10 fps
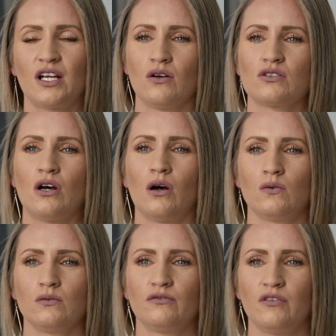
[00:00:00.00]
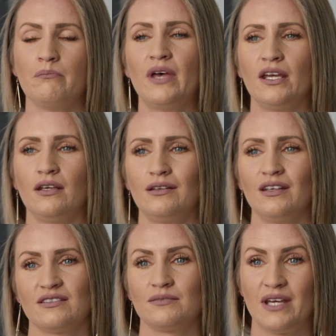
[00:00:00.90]
I got told, for me,
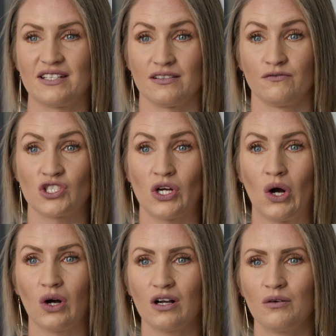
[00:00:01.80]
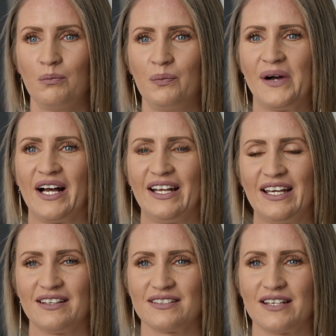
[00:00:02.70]
yes, massive shock, but
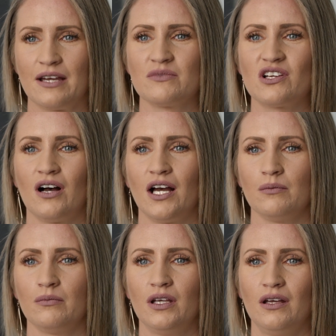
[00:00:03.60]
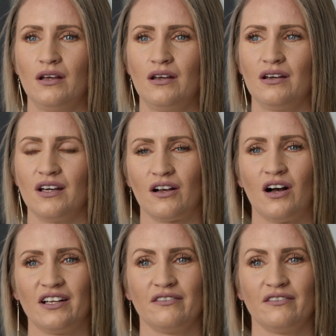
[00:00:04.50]
at the same time, it kind